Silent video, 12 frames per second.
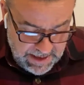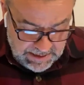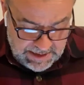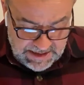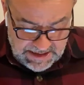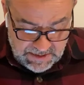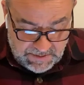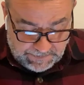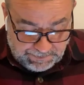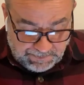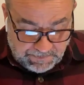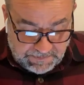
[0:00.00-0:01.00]
This is
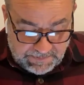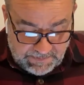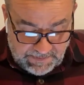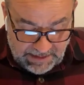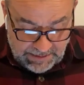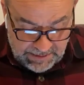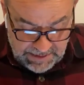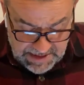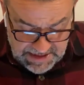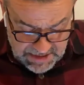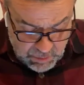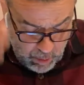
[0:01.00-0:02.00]
this
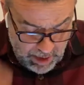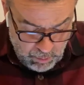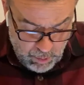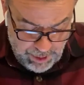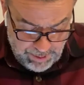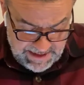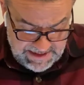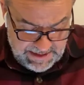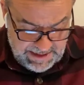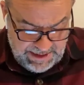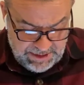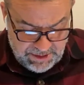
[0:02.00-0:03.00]
is what we're in,
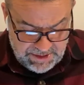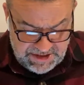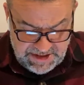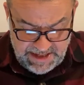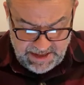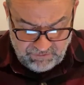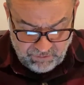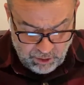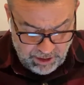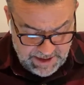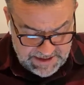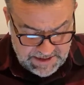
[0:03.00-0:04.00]
interceding for.
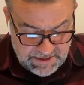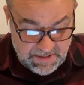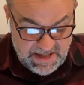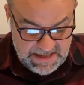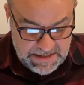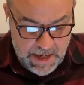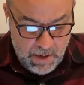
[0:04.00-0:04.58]
Listen to this.